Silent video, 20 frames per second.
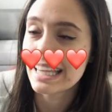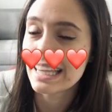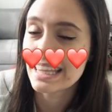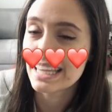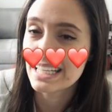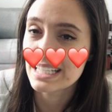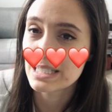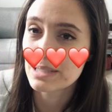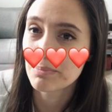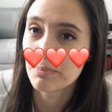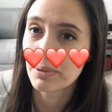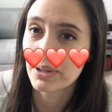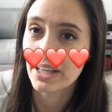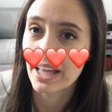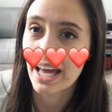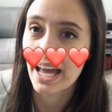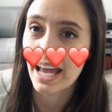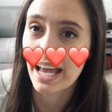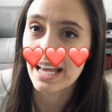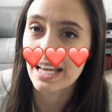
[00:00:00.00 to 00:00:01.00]
this
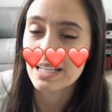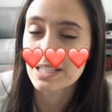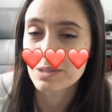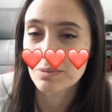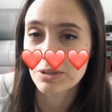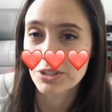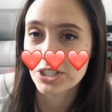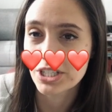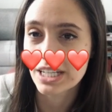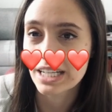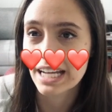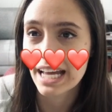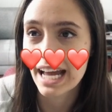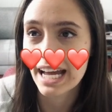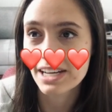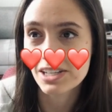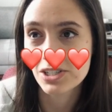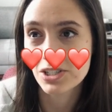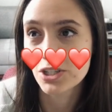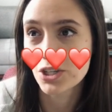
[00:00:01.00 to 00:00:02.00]
play, especially in
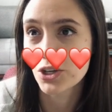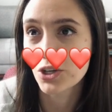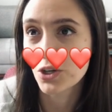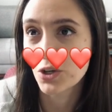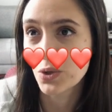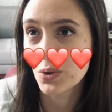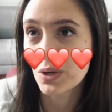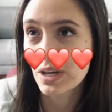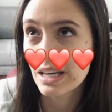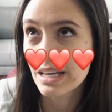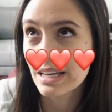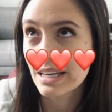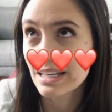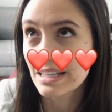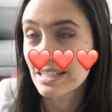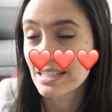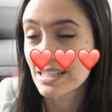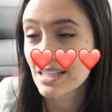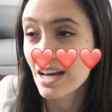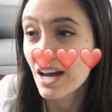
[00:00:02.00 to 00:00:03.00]
Act 2,
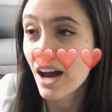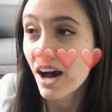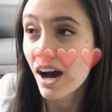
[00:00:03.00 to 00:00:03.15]
is